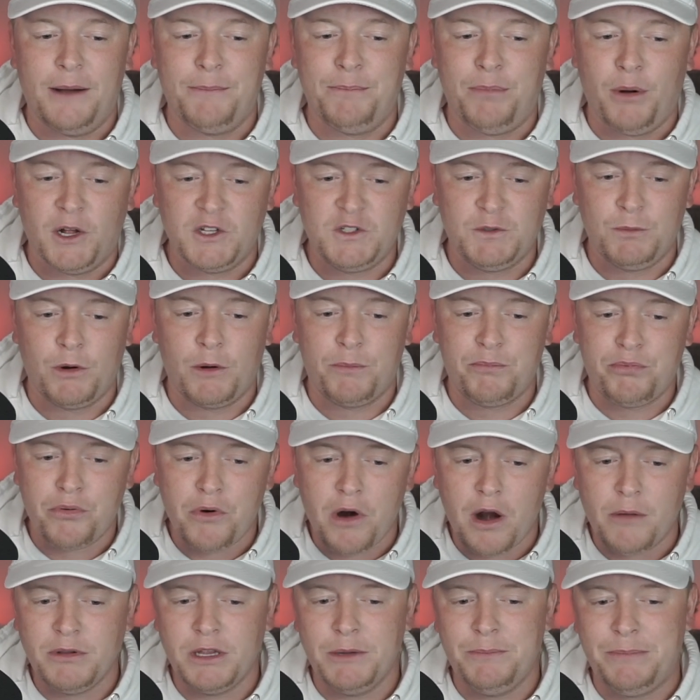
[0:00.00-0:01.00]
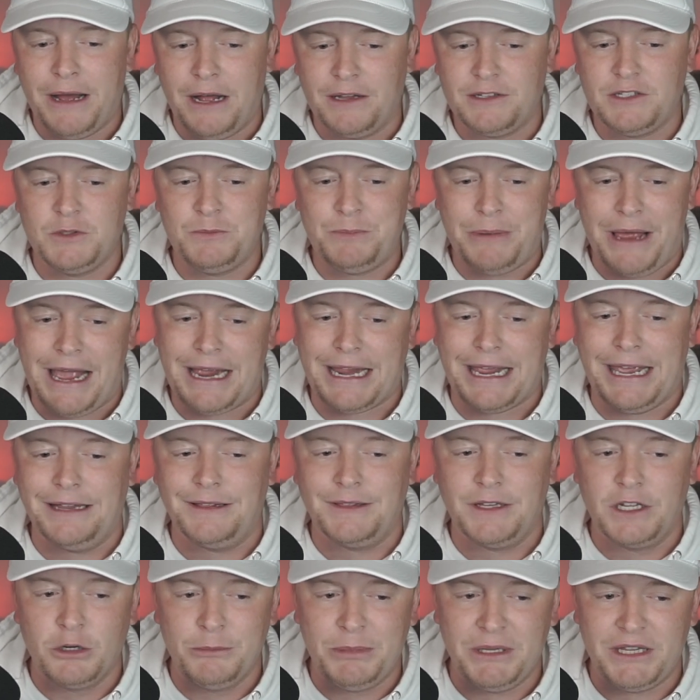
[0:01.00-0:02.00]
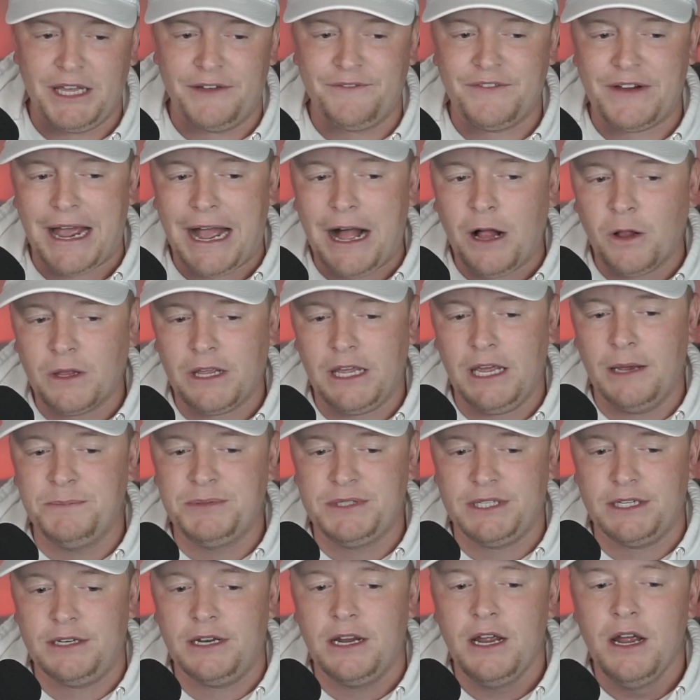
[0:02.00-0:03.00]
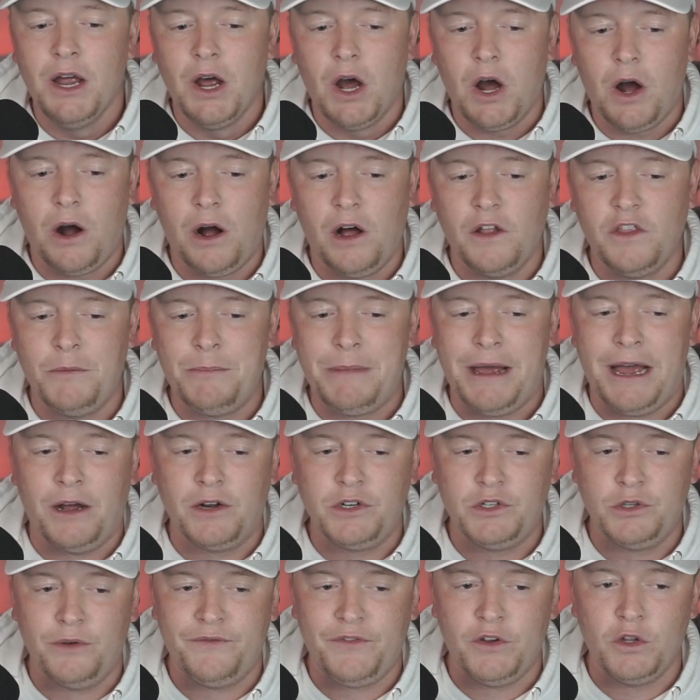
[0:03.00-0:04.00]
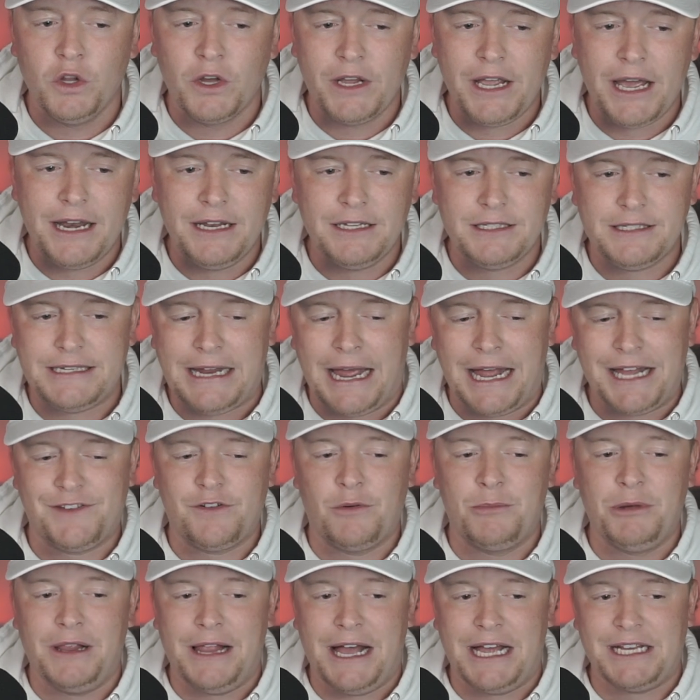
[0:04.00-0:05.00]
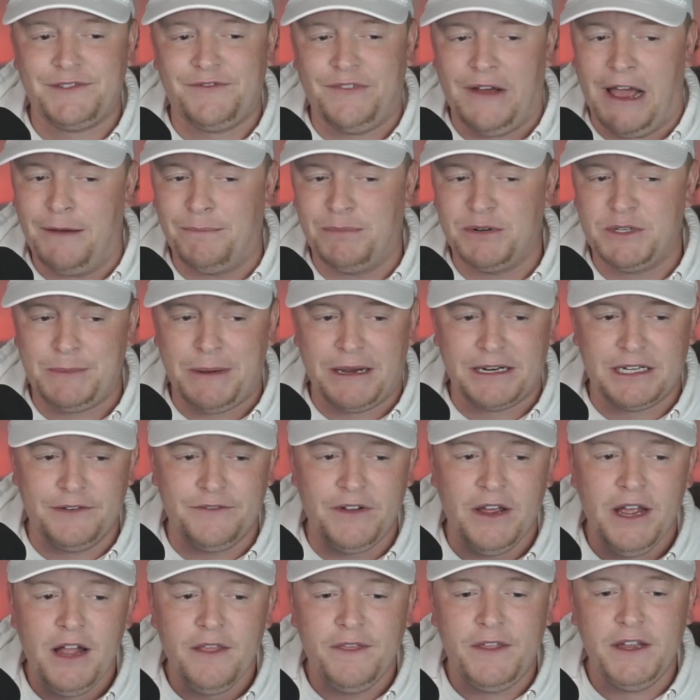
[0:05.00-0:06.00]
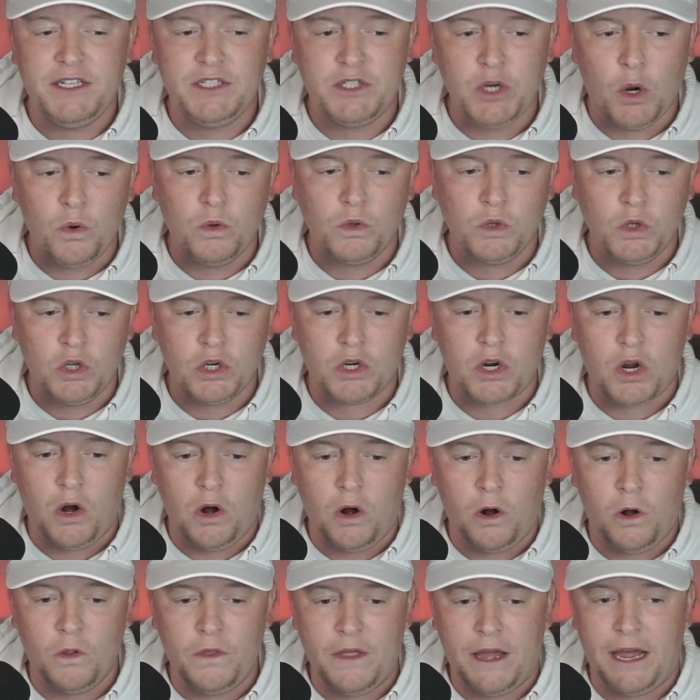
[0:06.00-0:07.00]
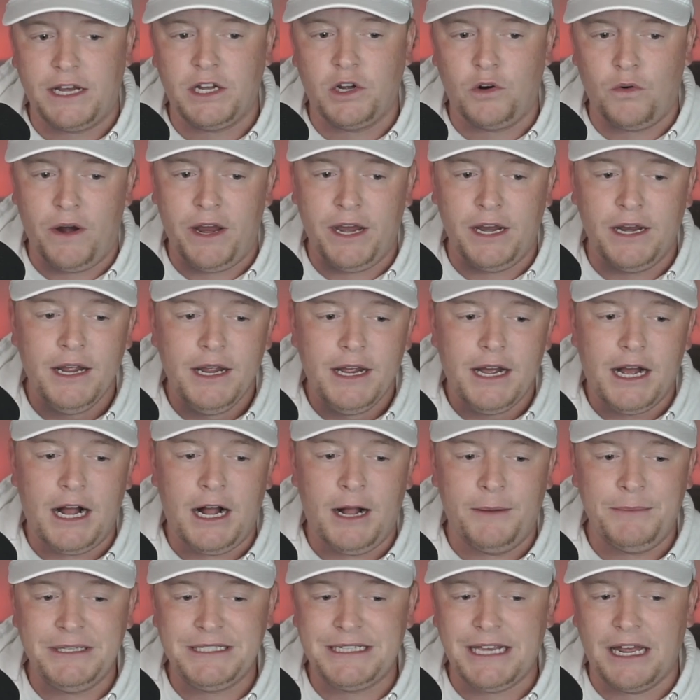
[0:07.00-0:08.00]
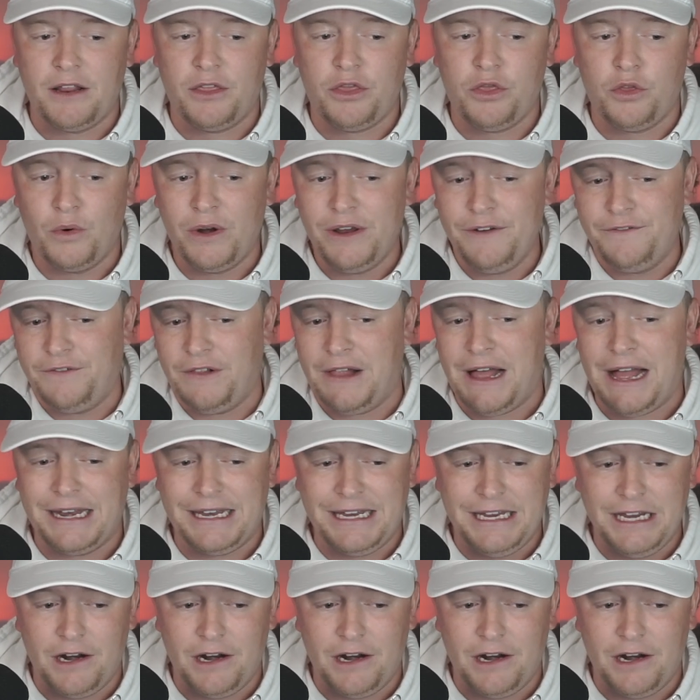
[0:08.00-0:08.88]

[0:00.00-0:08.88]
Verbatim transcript: Baltimore probably bounces back a little bit. They have Kyle Gibson on the mound, who, if you look at his stats from a last 5 perspective, they don't look all that great. He's got a 3 flat